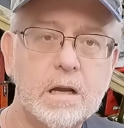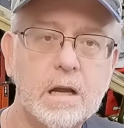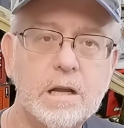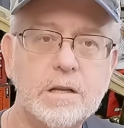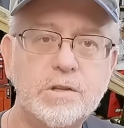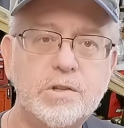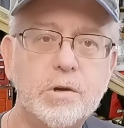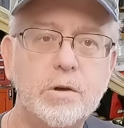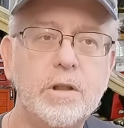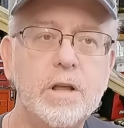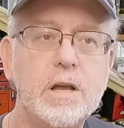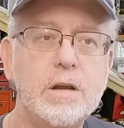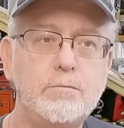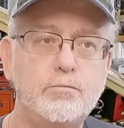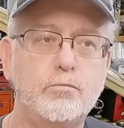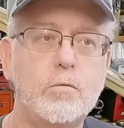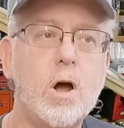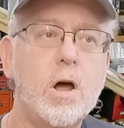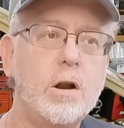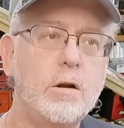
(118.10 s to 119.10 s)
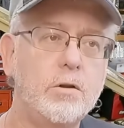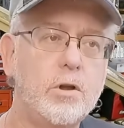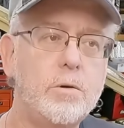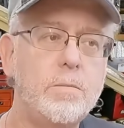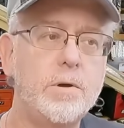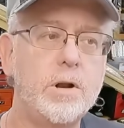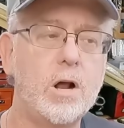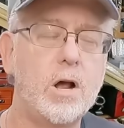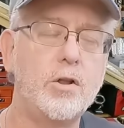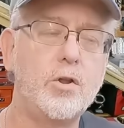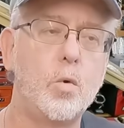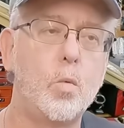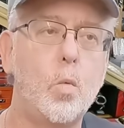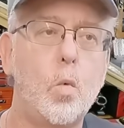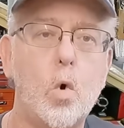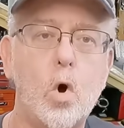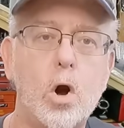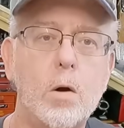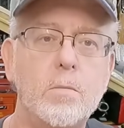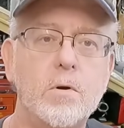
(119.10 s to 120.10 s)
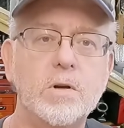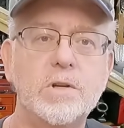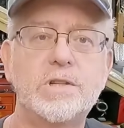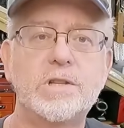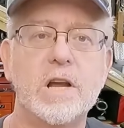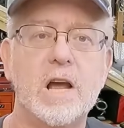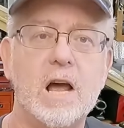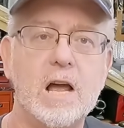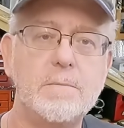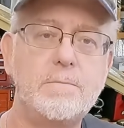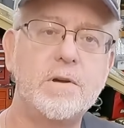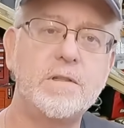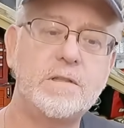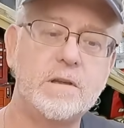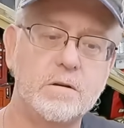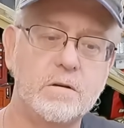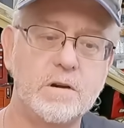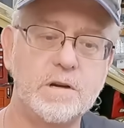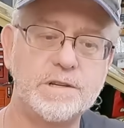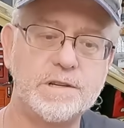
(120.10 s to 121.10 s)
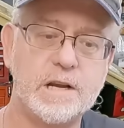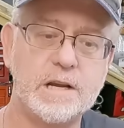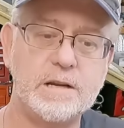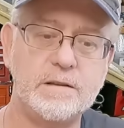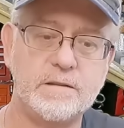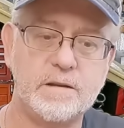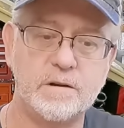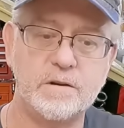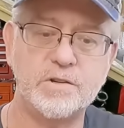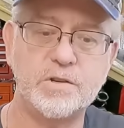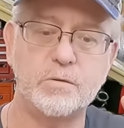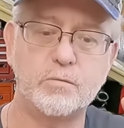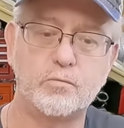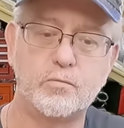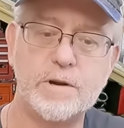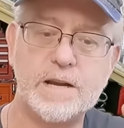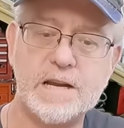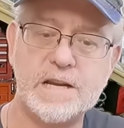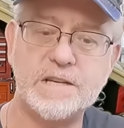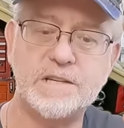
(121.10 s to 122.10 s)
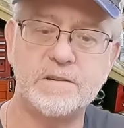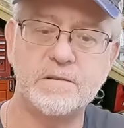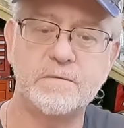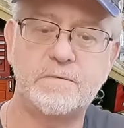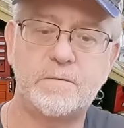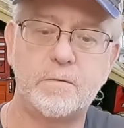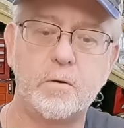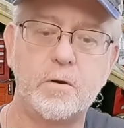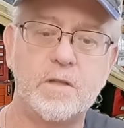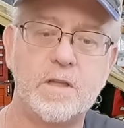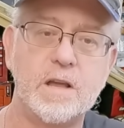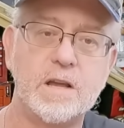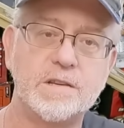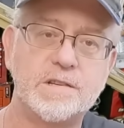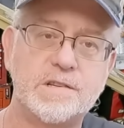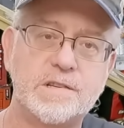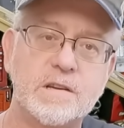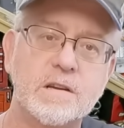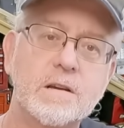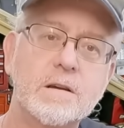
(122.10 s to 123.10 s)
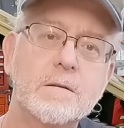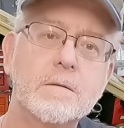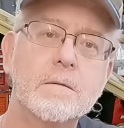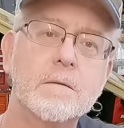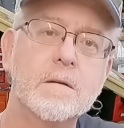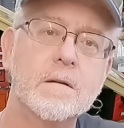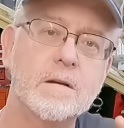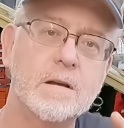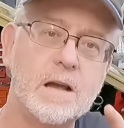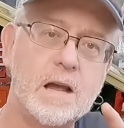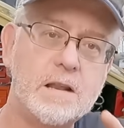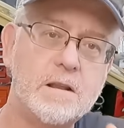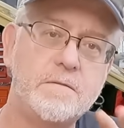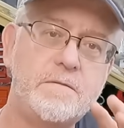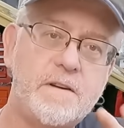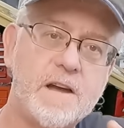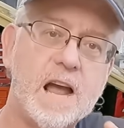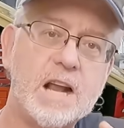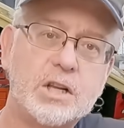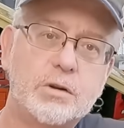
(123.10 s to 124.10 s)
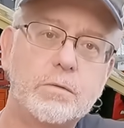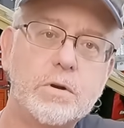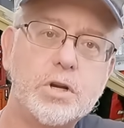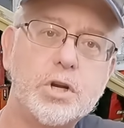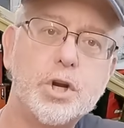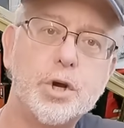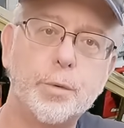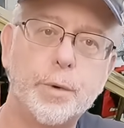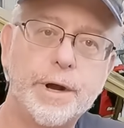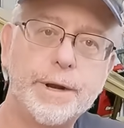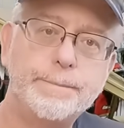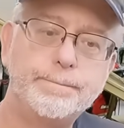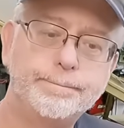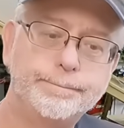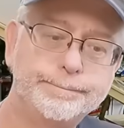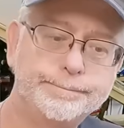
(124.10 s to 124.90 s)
And so they run a little bit on the warmer side, but there's a reason for this, and the factory knew it.